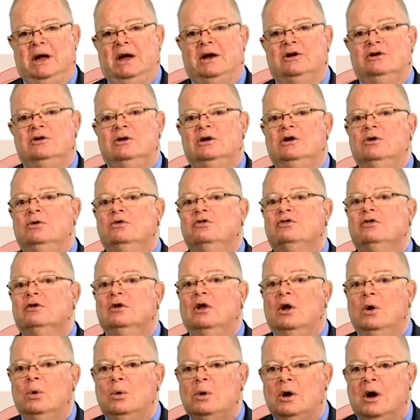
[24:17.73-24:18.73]
And you use
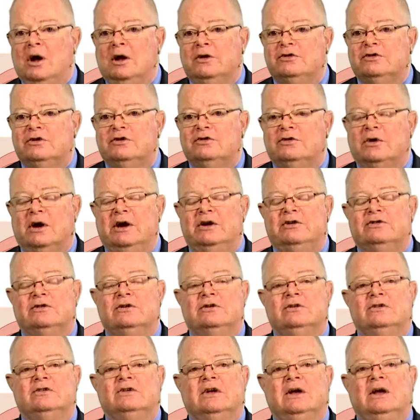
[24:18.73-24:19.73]
low
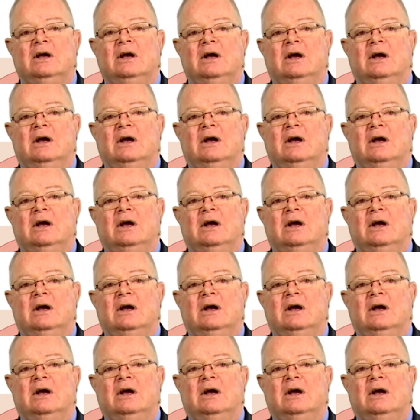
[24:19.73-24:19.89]
concentrations.